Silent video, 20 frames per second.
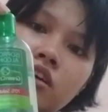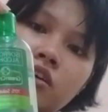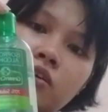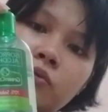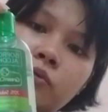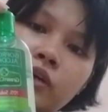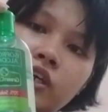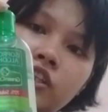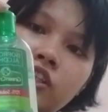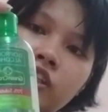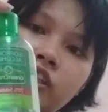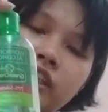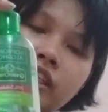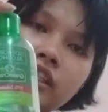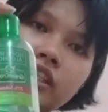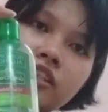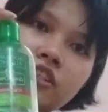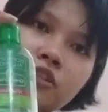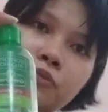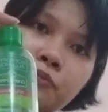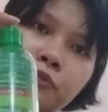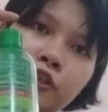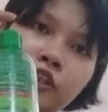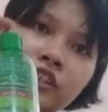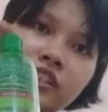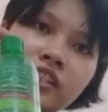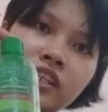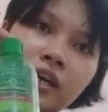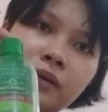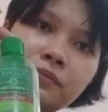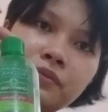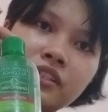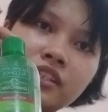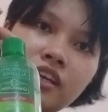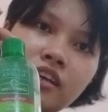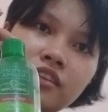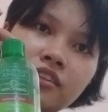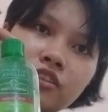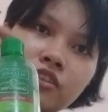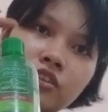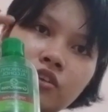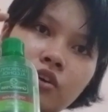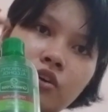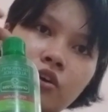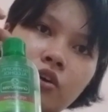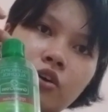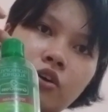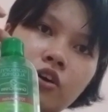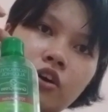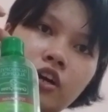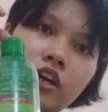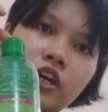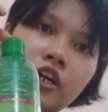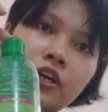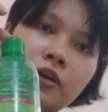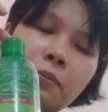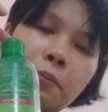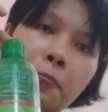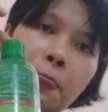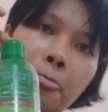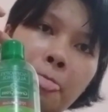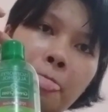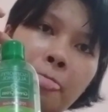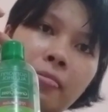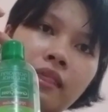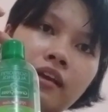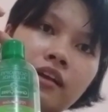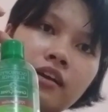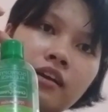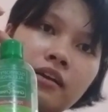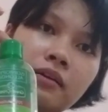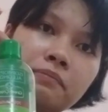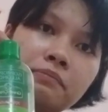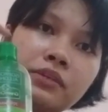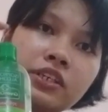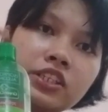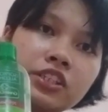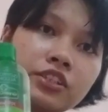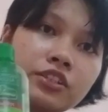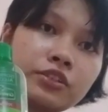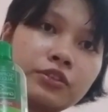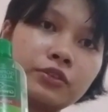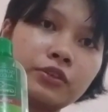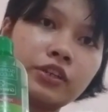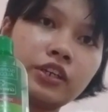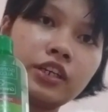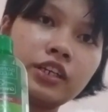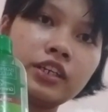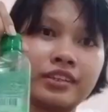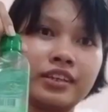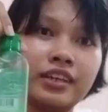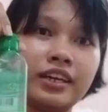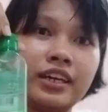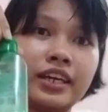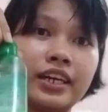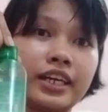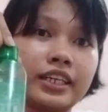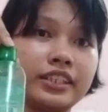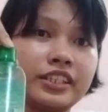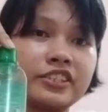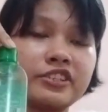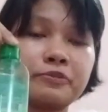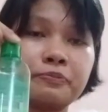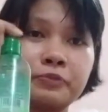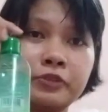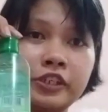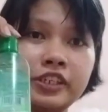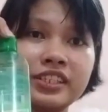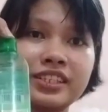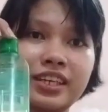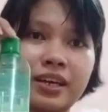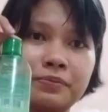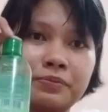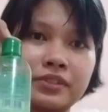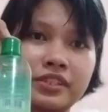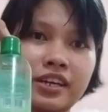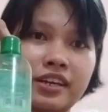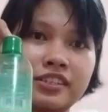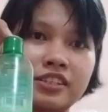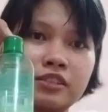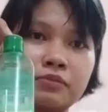whether it is pure substance or mixture, it is pure substance